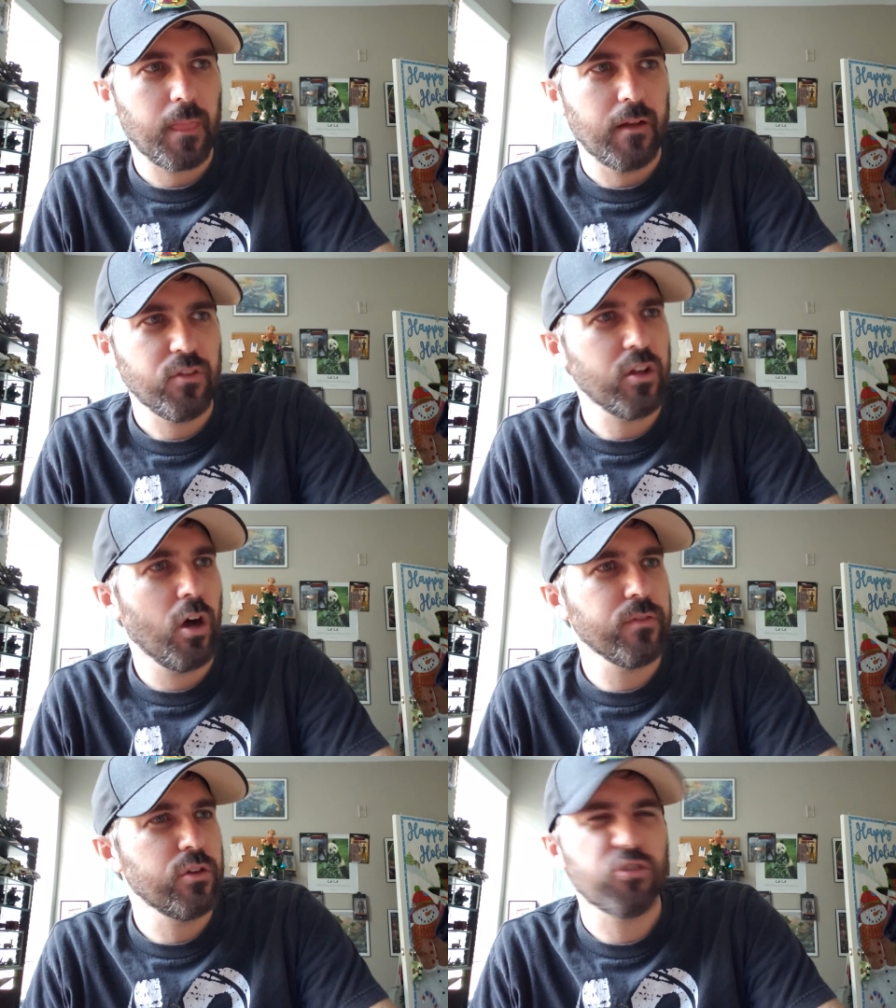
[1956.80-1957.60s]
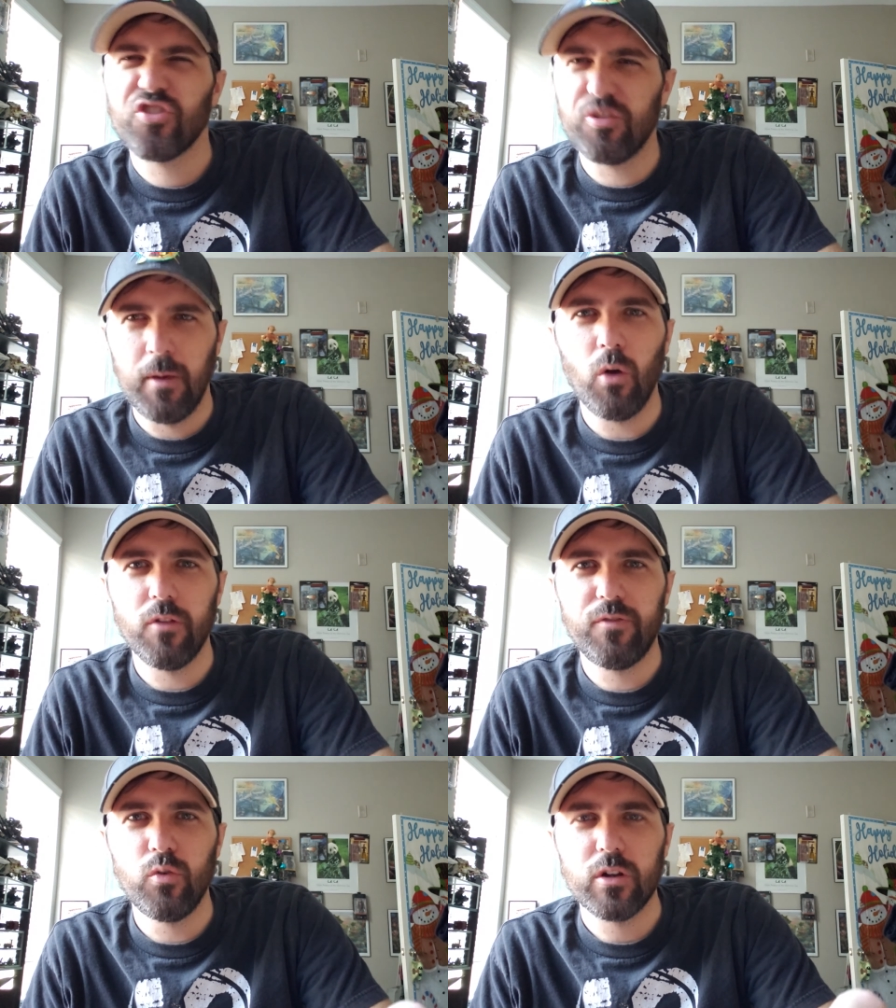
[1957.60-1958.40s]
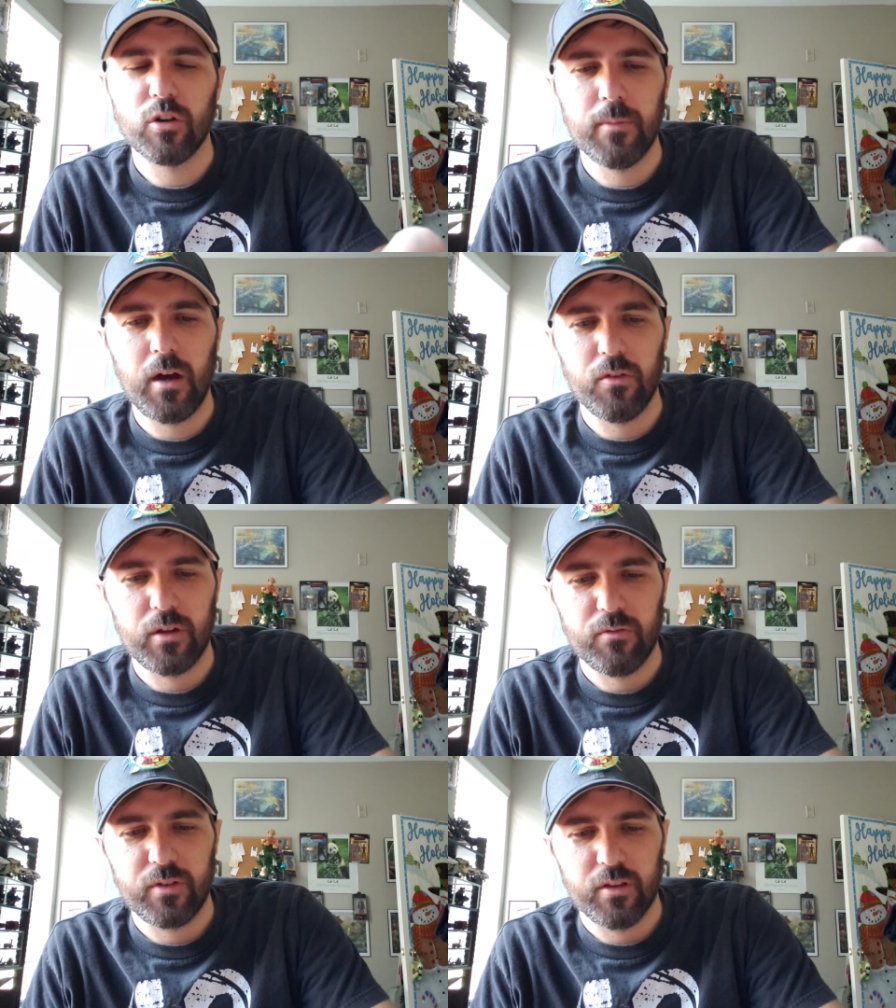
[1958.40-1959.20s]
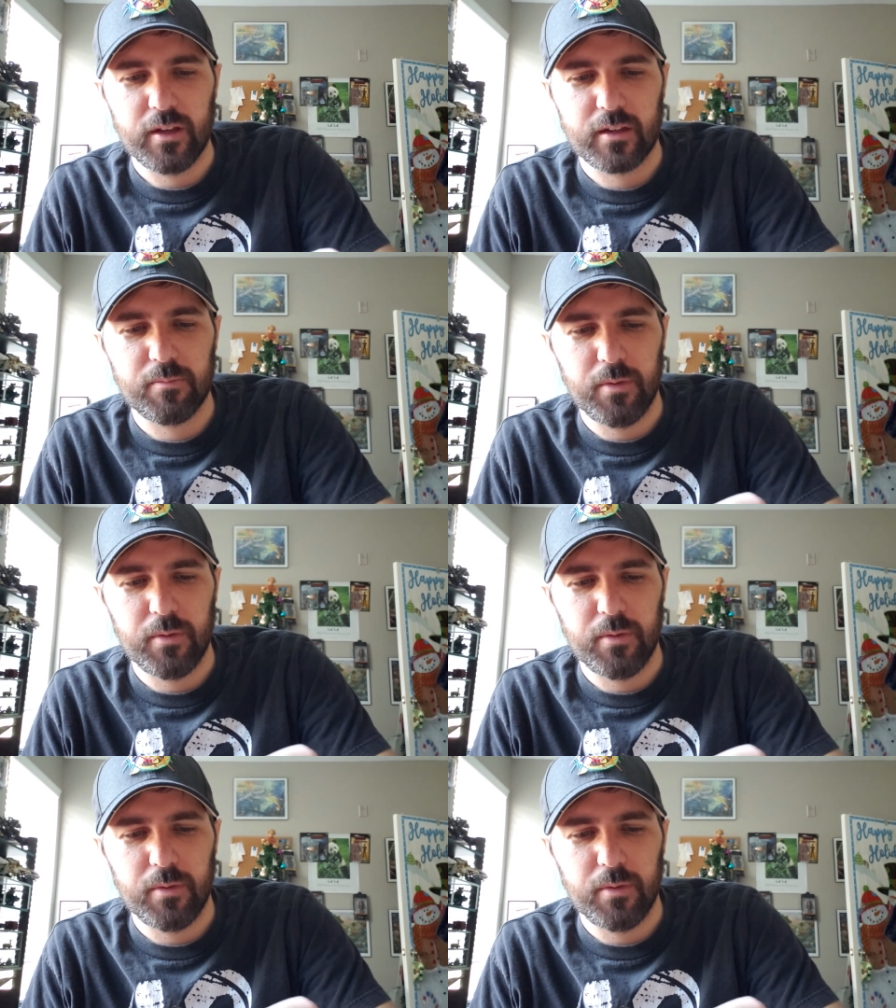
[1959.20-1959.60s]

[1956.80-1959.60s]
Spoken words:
It's not often you could smell the food in your mouth, I don't feel like.